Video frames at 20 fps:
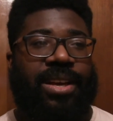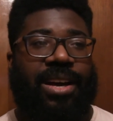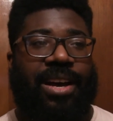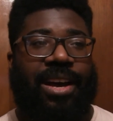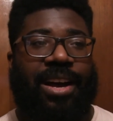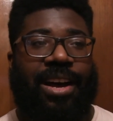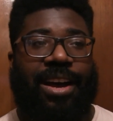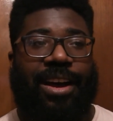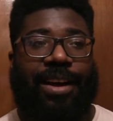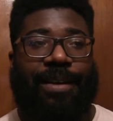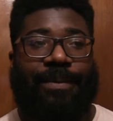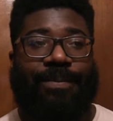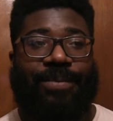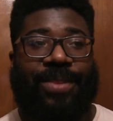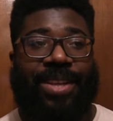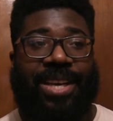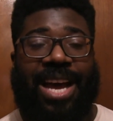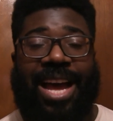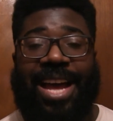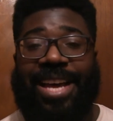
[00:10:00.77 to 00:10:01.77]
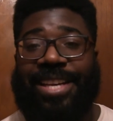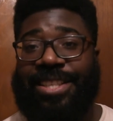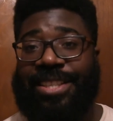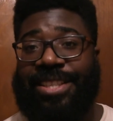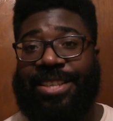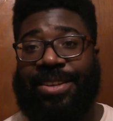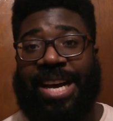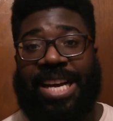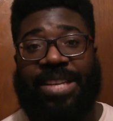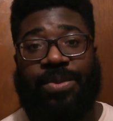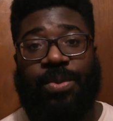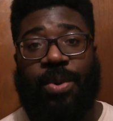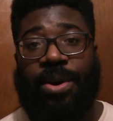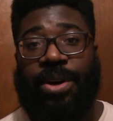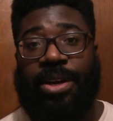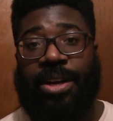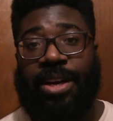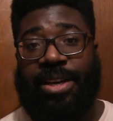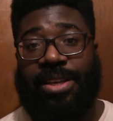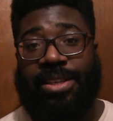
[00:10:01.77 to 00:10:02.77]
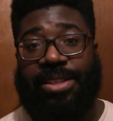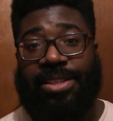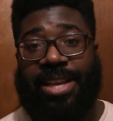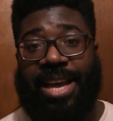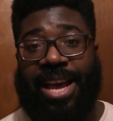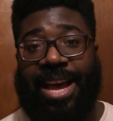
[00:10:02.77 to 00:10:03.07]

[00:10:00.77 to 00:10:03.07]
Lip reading: The guy's world class,